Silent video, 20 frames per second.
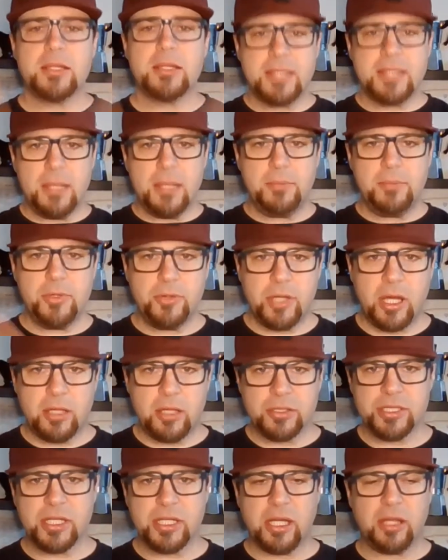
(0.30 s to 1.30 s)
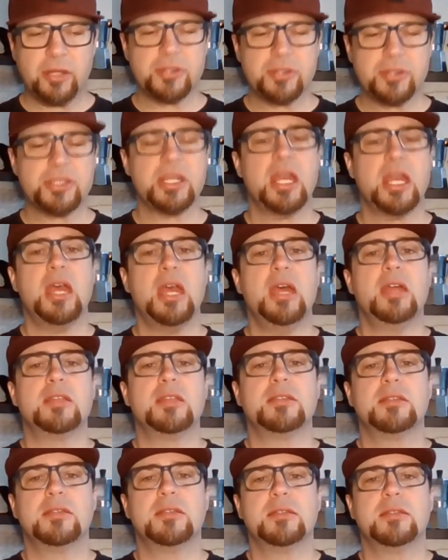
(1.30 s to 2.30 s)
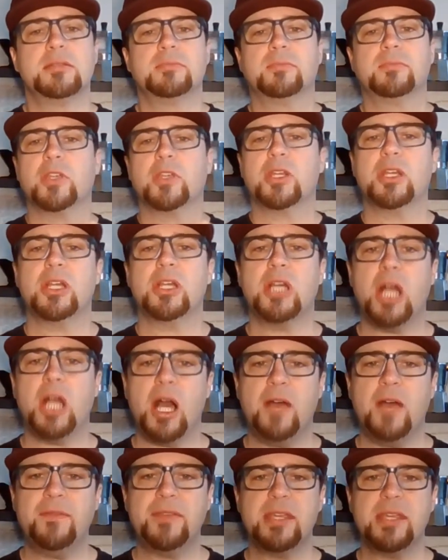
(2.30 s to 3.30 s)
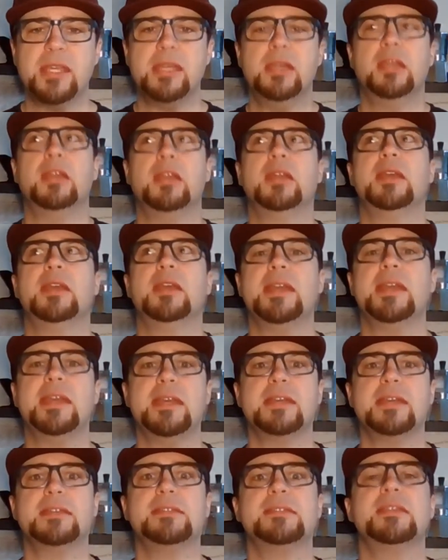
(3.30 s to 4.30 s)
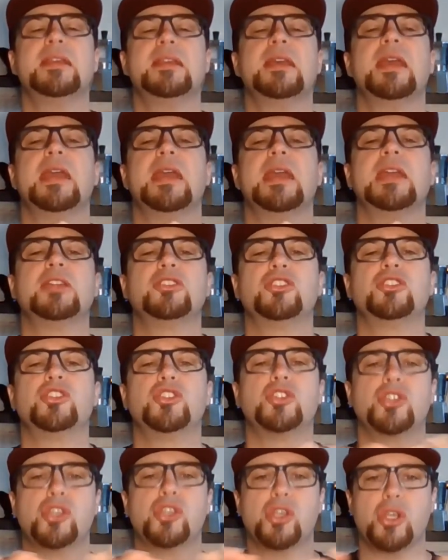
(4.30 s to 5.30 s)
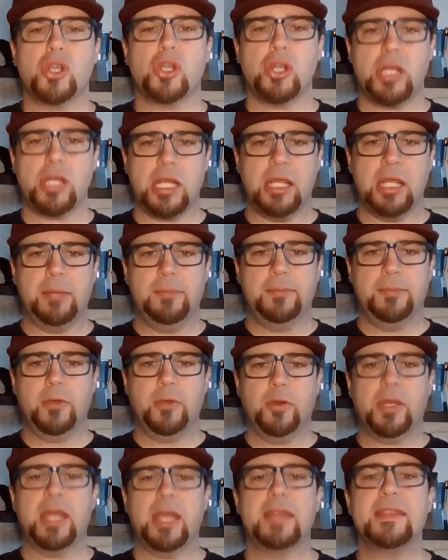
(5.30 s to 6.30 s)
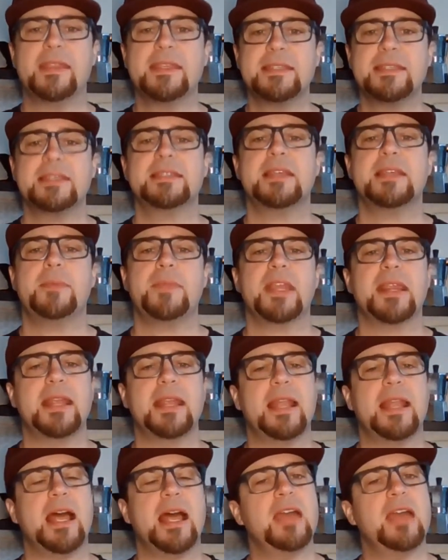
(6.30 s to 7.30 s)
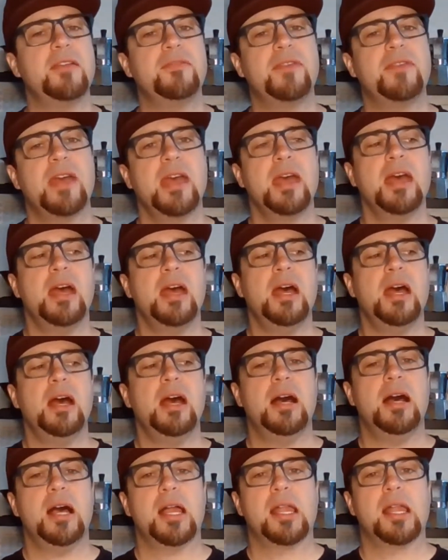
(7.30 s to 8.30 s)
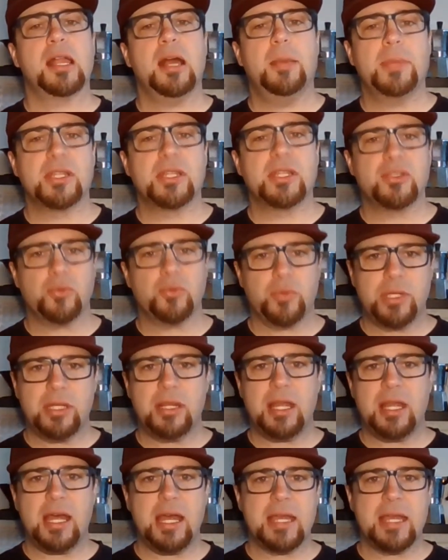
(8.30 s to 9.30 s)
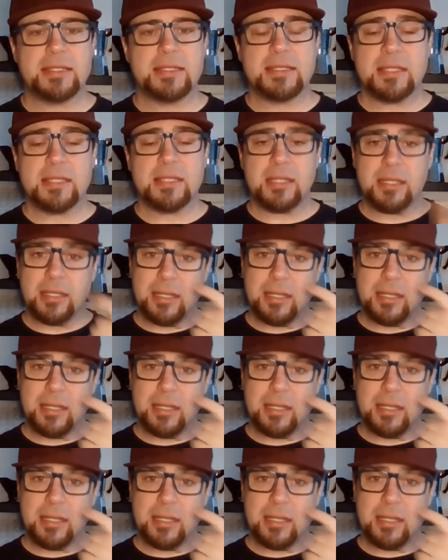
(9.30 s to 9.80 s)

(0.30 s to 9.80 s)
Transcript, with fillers: What's up, Blue Collar Scholars? Coffee is a journey, okay? This is something that I've uh, coming to realize